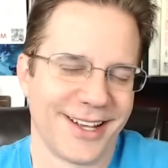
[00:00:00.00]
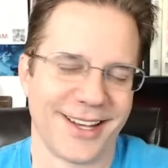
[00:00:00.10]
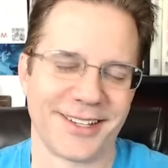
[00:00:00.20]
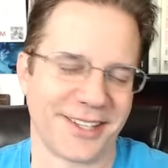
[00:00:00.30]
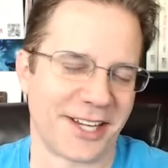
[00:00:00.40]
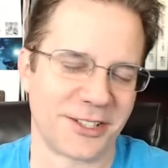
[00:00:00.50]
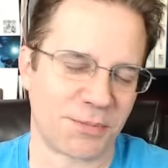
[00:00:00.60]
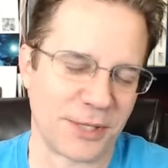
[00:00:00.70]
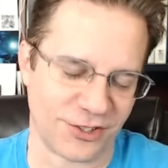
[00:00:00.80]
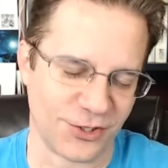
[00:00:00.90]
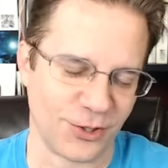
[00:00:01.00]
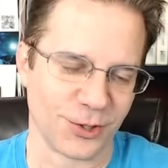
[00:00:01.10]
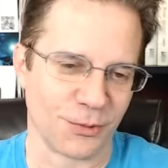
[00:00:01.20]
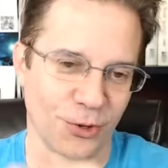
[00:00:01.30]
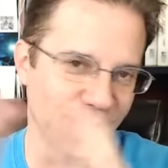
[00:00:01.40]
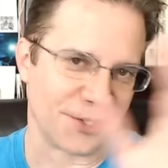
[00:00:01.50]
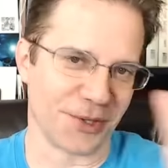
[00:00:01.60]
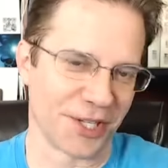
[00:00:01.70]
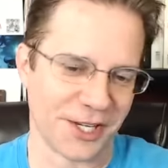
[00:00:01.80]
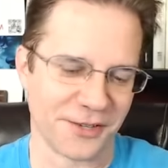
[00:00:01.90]
I, I just picture this nuclear warhead
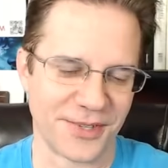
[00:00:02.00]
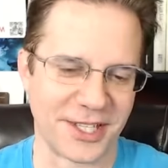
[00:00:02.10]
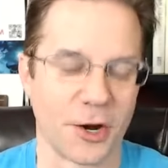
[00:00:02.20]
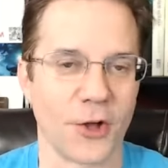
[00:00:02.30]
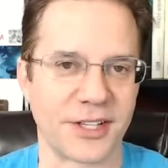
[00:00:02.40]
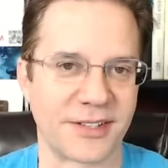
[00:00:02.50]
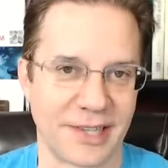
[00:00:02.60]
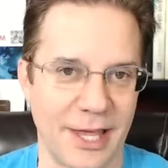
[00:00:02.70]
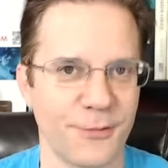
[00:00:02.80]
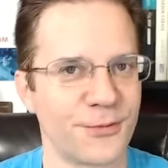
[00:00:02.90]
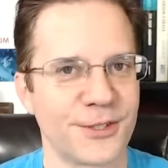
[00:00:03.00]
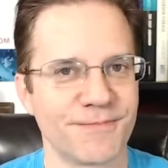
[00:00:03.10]
going off, and then all that's left